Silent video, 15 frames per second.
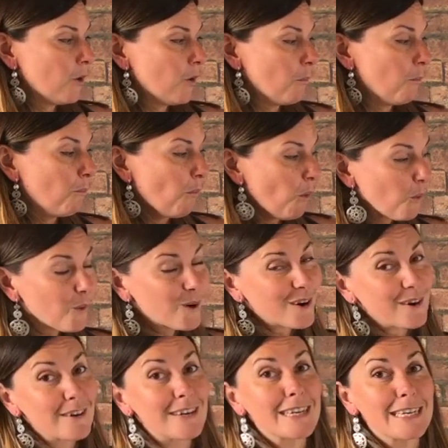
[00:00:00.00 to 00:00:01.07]

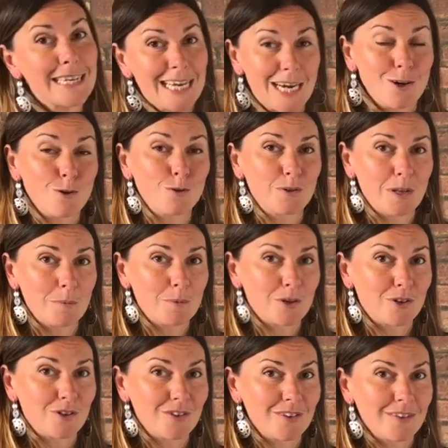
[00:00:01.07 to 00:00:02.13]
more
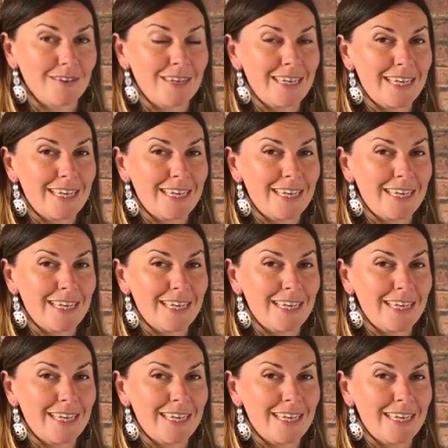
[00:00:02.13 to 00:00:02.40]
interoceptors